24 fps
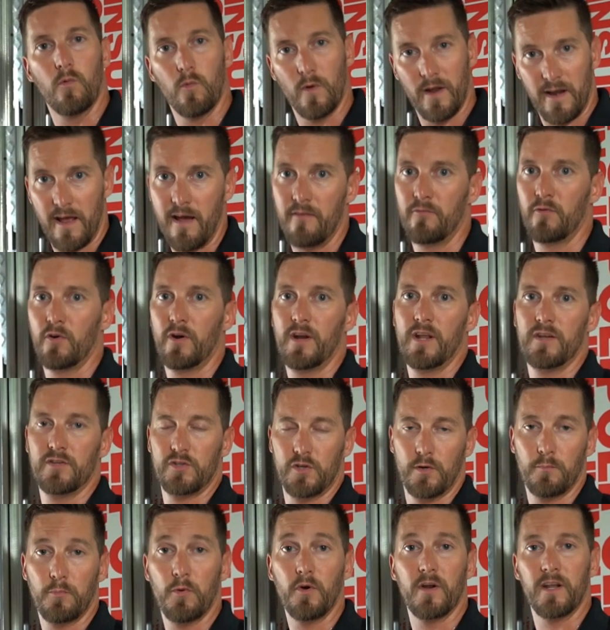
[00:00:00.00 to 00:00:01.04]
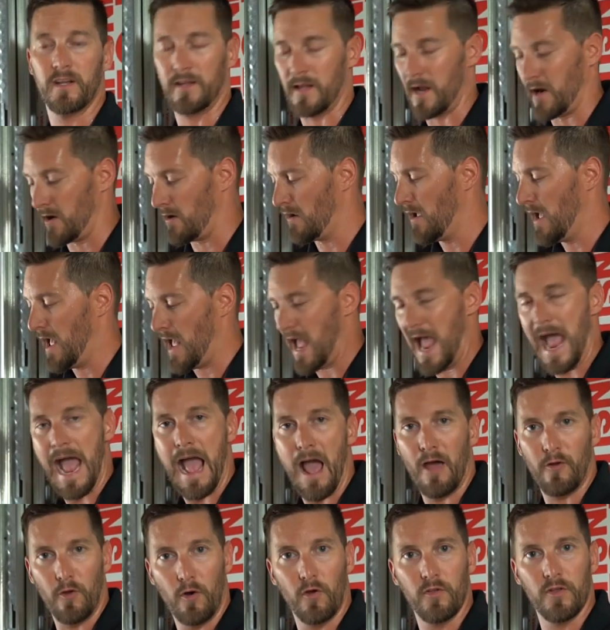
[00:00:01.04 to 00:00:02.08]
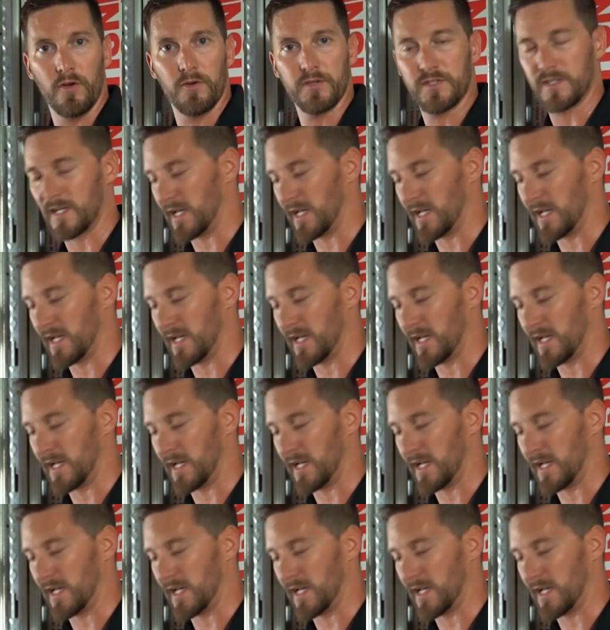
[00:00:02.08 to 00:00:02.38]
whatever it is you're putting there. Add all those